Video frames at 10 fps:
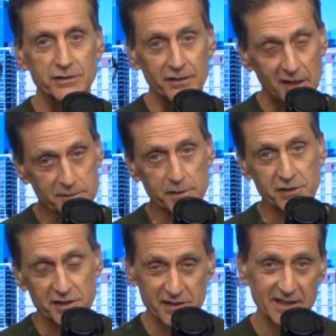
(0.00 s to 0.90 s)
She tells me
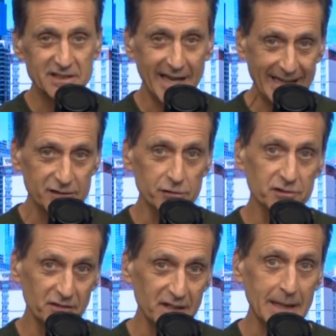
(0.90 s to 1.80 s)
she sees
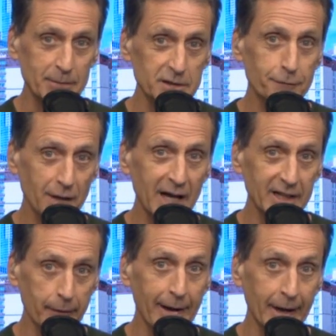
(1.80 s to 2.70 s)
angels and demons
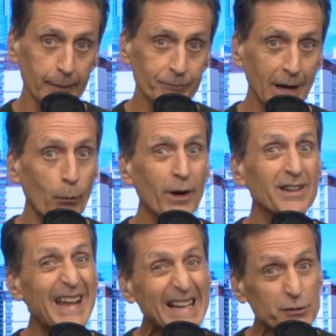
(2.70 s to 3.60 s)
flying around. I
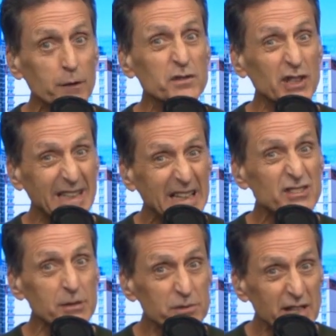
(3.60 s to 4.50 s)
wanted to ask her if she
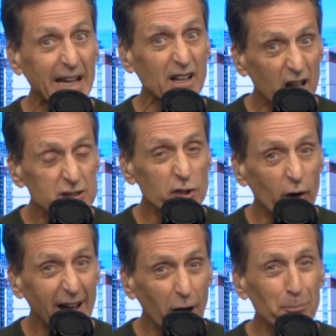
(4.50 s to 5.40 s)
needed some
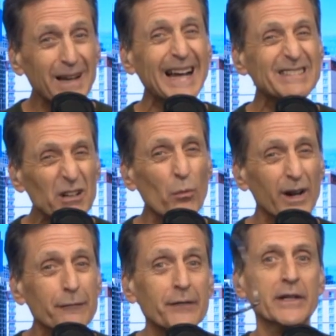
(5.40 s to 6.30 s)
psychological help, but I didn't
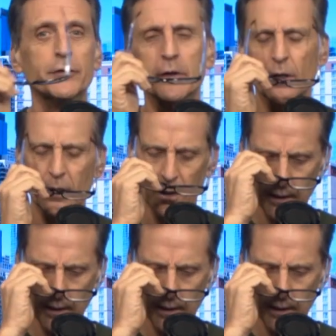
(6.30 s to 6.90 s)
want to offend her.